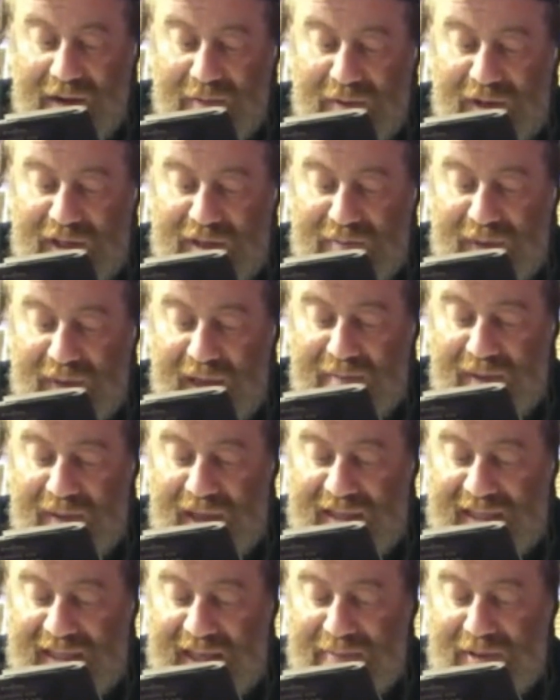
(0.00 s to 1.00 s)
which may
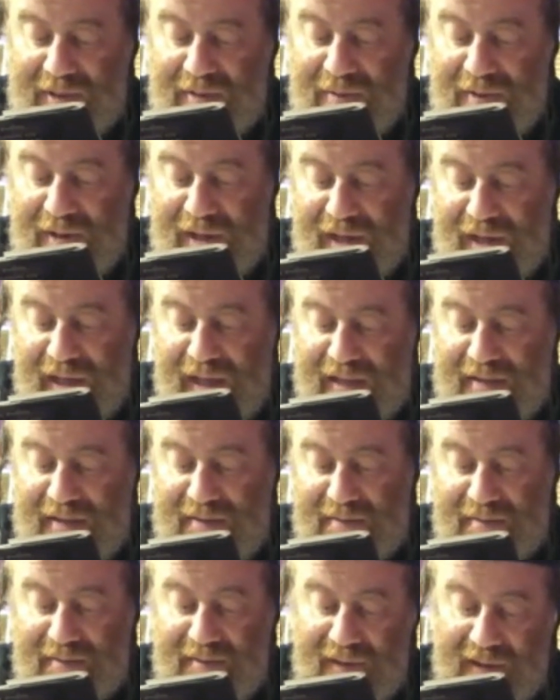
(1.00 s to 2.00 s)
be subsequently eat.
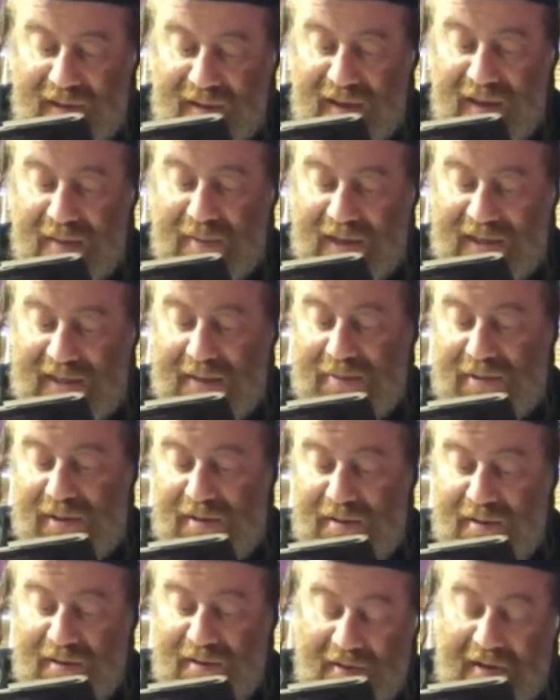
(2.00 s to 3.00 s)
He may
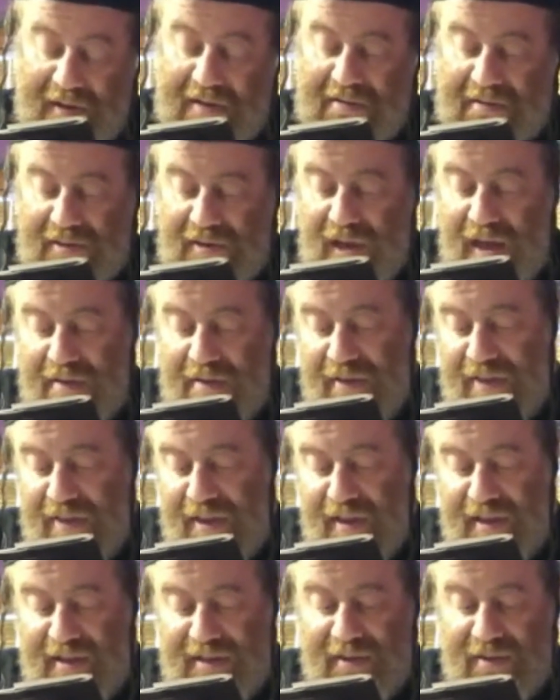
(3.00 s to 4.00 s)
subsequently. Okay, so
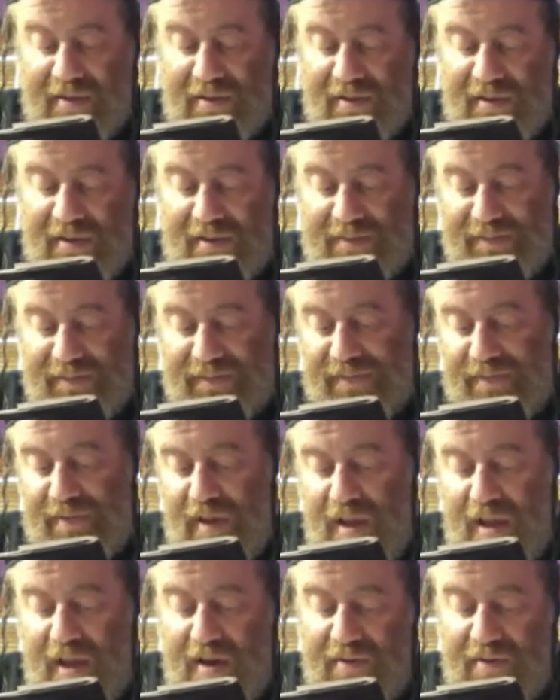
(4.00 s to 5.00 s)
everything is included.
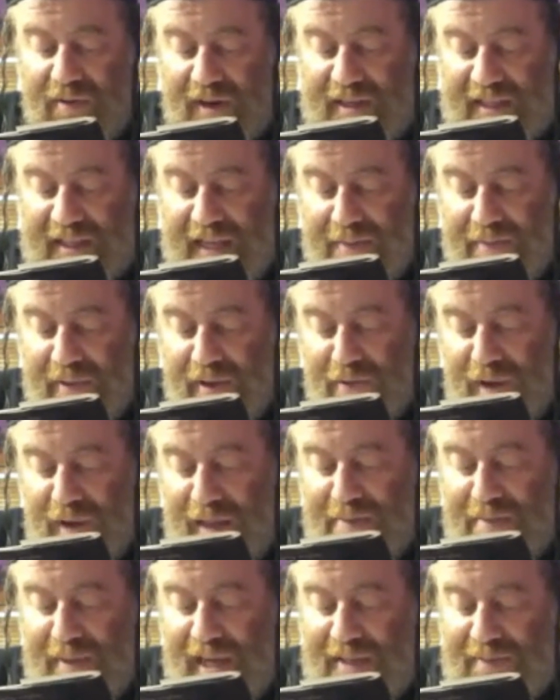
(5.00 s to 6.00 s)
For example,
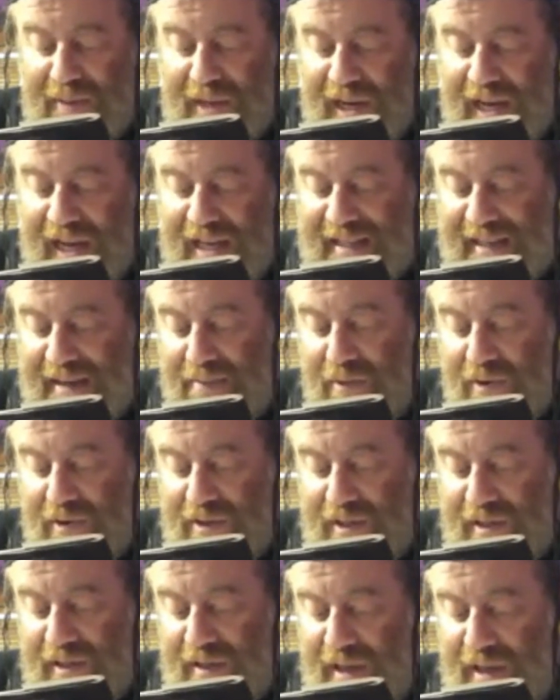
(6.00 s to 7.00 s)
one makes birchas
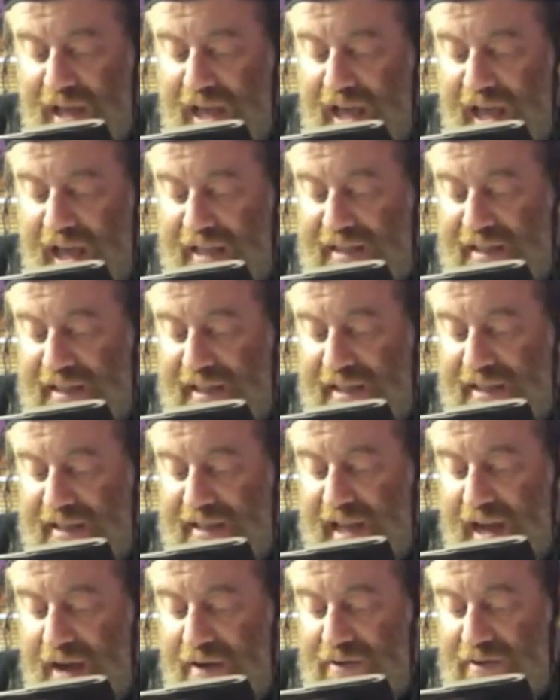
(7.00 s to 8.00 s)
hamotzi and sits
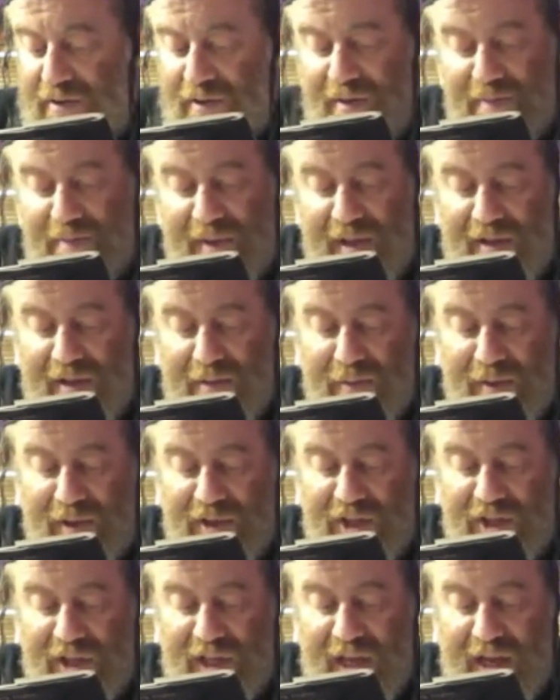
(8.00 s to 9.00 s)
down to a meal
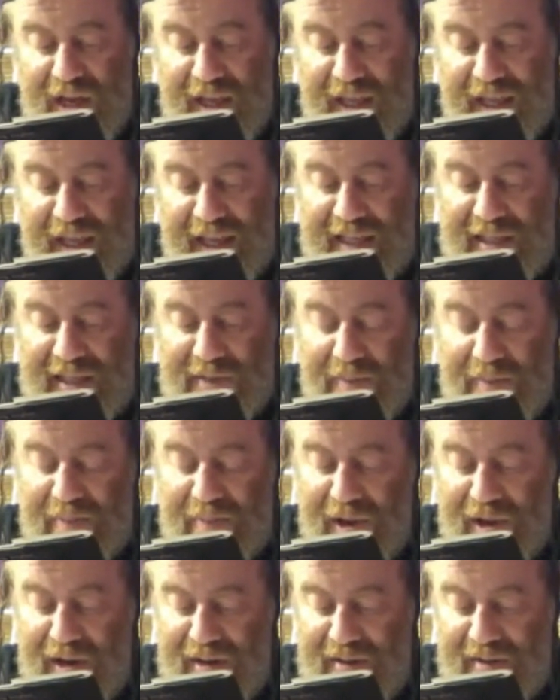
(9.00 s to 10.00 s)
which he has
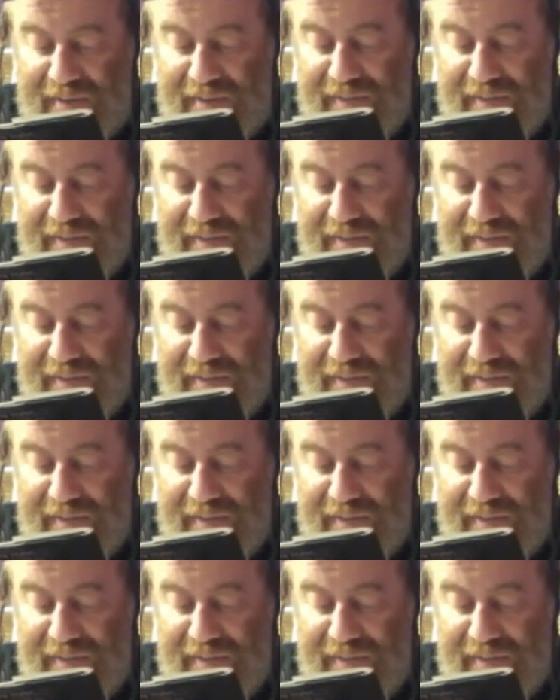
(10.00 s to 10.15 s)
prepared.